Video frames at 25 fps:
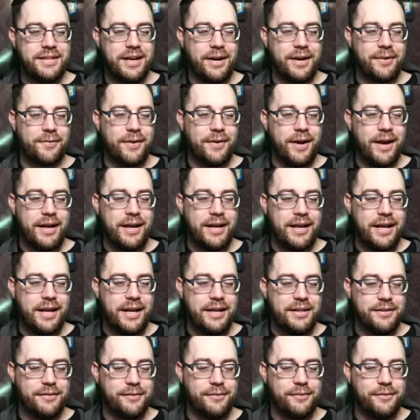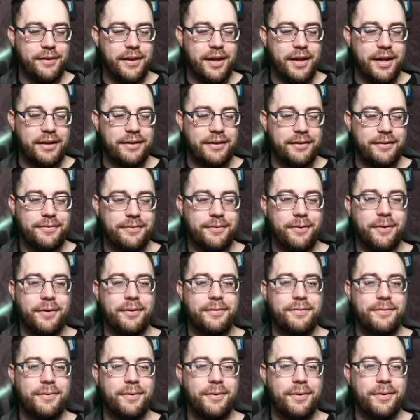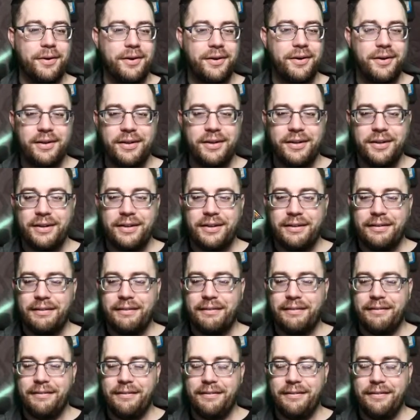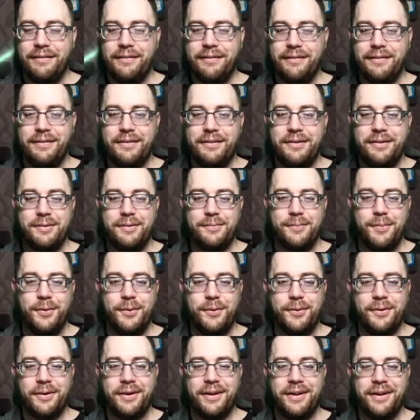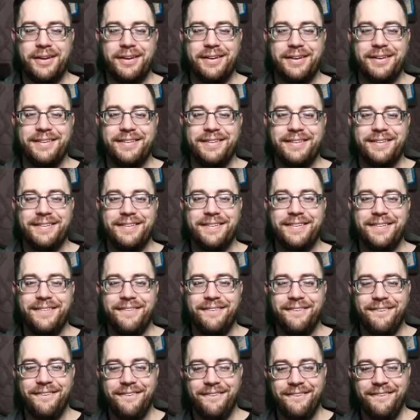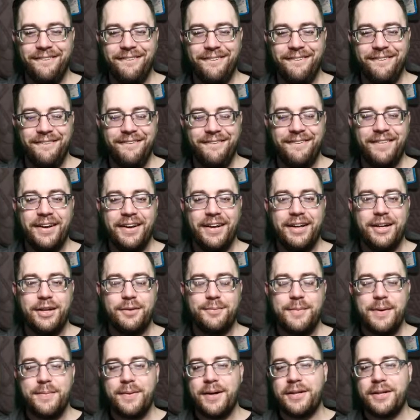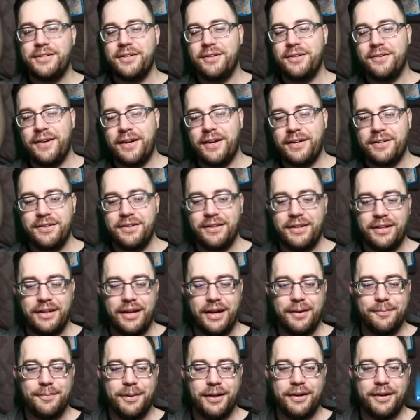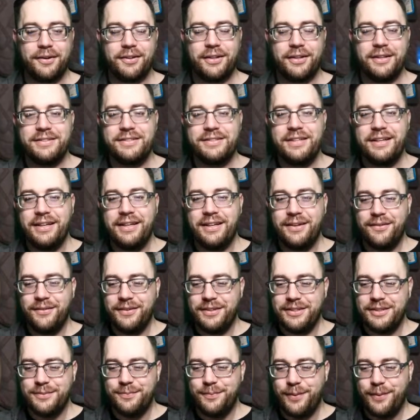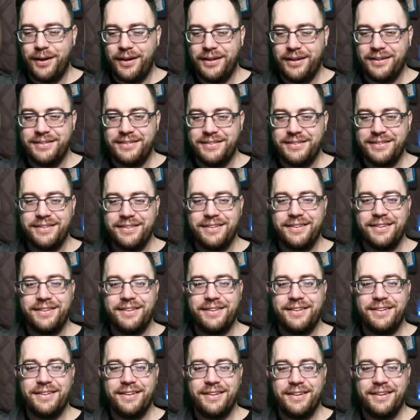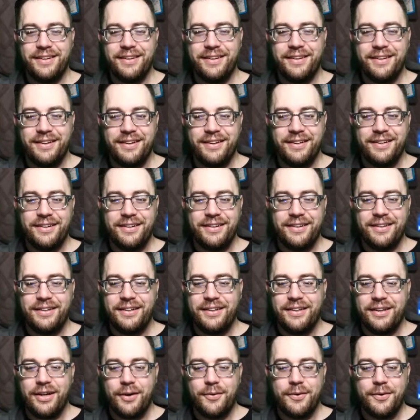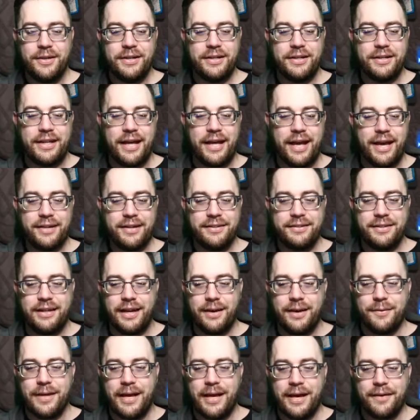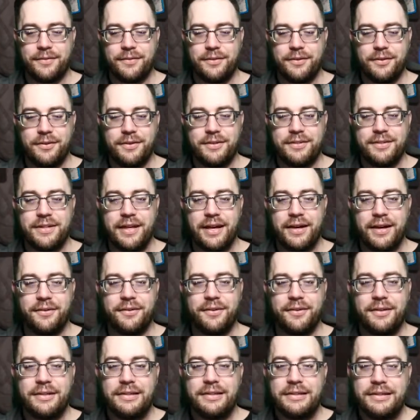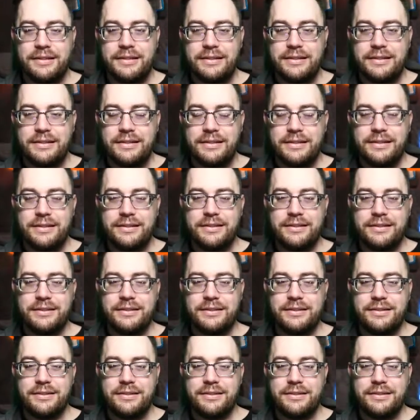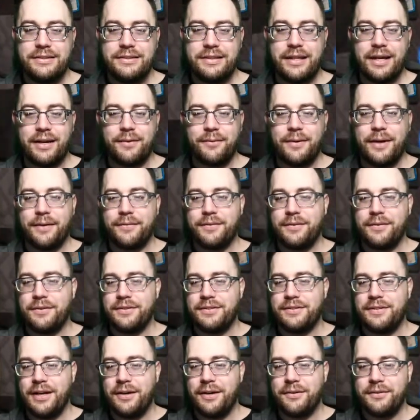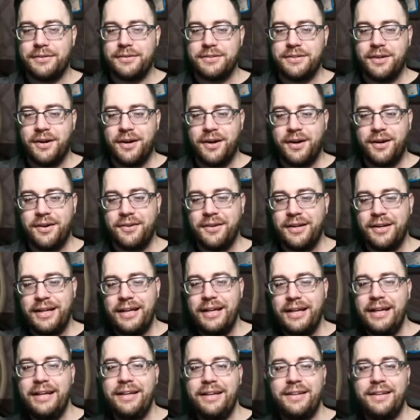Riot Haste flying a 4/4. Oh, boy. Woohoo. Maybe I should have actually Planar Cleansing in response. Oh, and it attacks? Yeah, we have to do this now. Yeah, we have to do this now. Sorry.